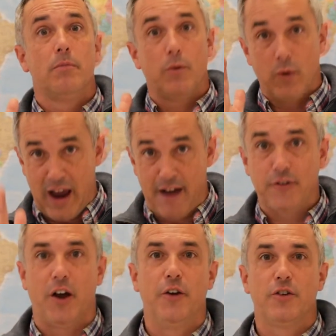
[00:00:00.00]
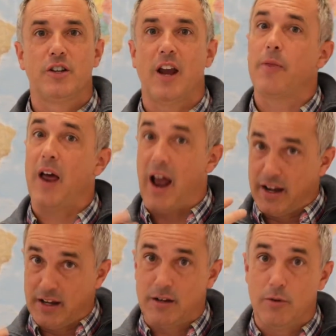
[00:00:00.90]
We have to understand that. I
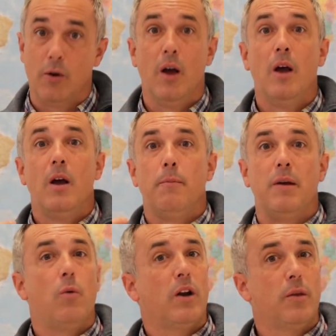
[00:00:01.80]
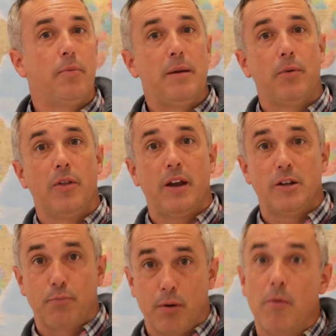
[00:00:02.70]
need to be one of the people that
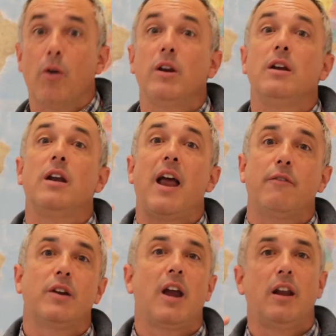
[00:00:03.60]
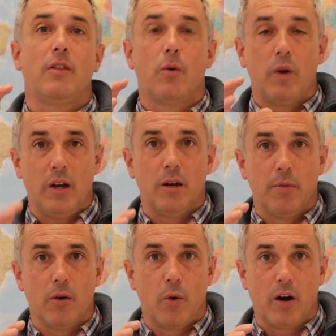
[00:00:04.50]
is promoting and advocating that we need to
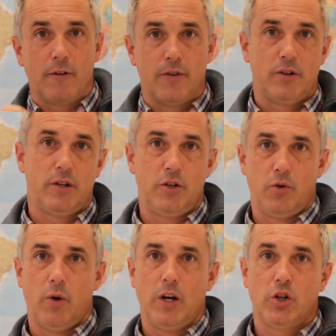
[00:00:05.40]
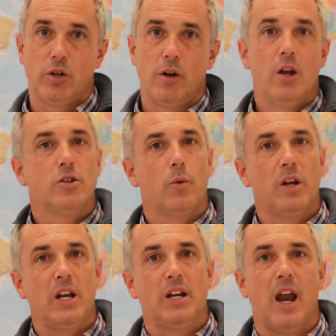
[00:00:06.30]
be aware of this situation. So we
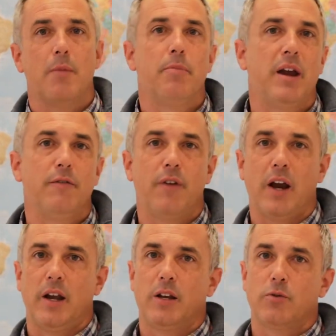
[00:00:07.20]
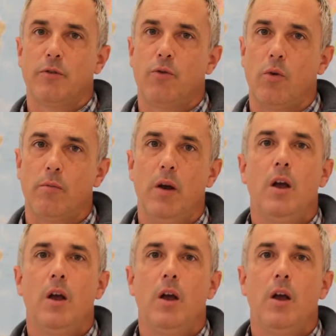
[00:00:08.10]
need campaign finance reform.